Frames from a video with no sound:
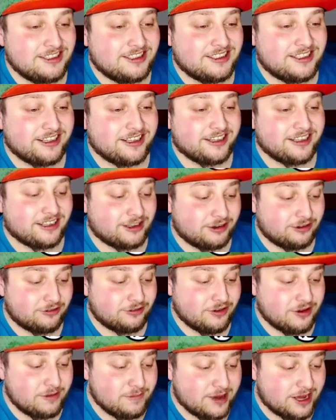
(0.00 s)
Ditto V.
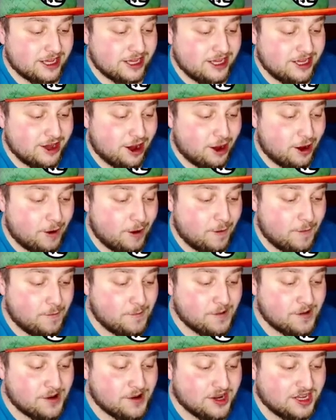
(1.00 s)
Yo!
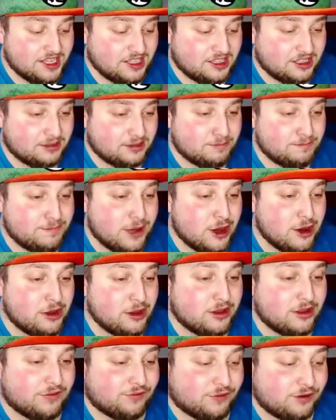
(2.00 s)
He's
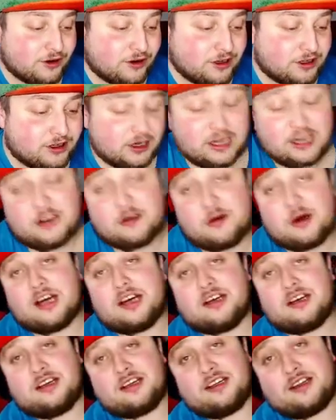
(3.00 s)
beautiful!
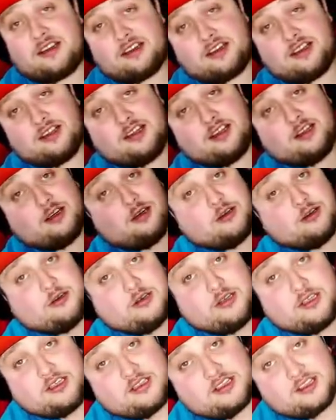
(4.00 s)
Well, it's Ditto.
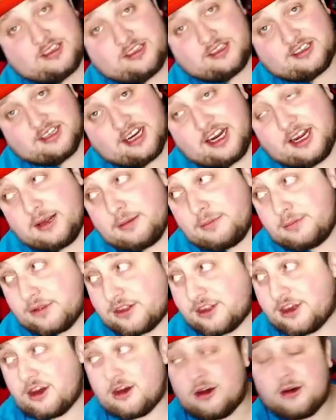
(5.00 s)
It's a slime,
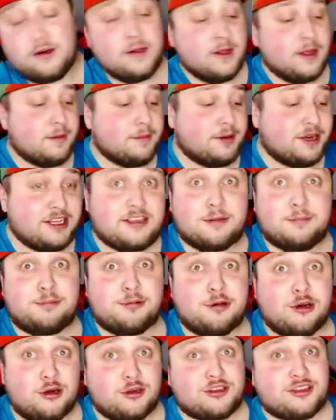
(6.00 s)
so... It's a
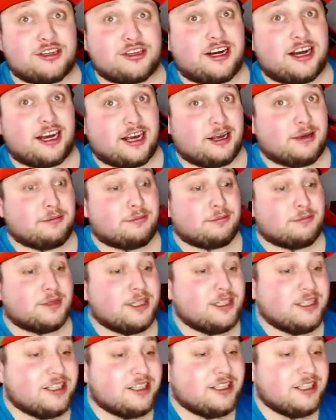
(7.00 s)
blue slime!
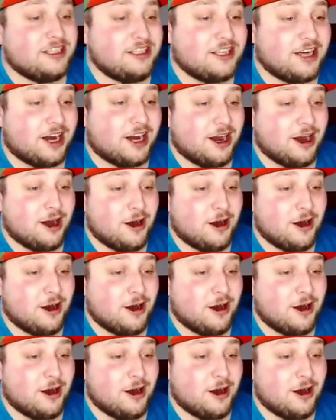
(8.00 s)
Yo!